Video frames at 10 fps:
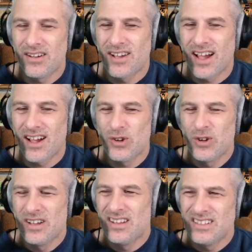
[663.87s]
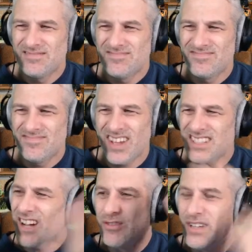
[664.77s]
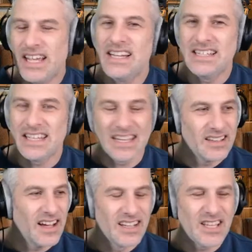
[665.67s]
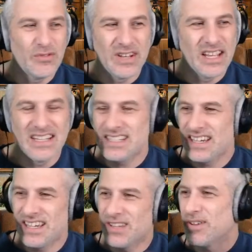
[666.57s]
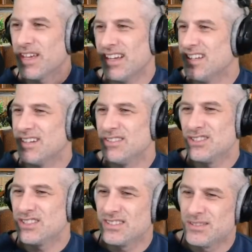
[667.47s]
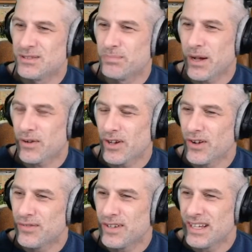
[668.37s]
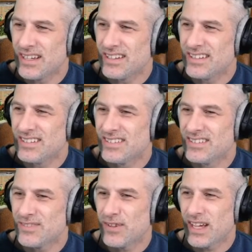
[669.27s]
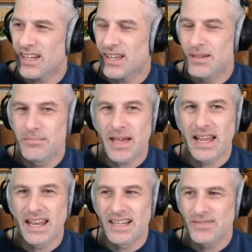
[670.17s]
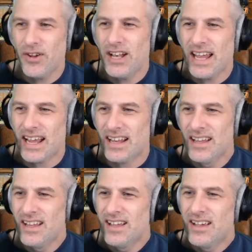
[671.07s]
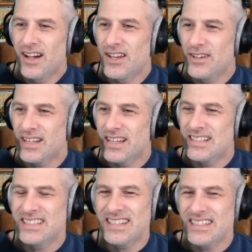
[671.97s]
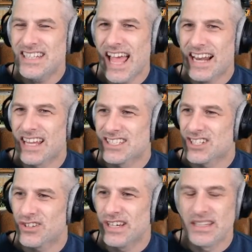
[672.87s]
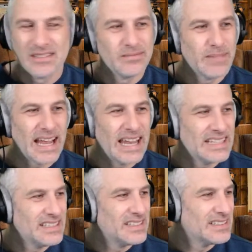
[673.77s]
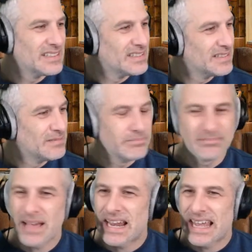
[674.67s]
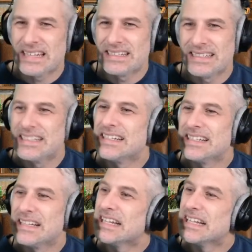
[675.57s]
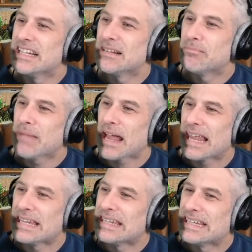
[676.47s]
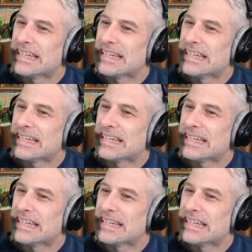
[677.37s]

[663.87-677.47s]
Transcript: I'll go, I don't need it. I don't need it, and I forget. You know, you just you just bugger it off, innit? Forget it. Matalan. It's very lack. I know it's it's lacklustery. Matalan. Matalan. Matalan.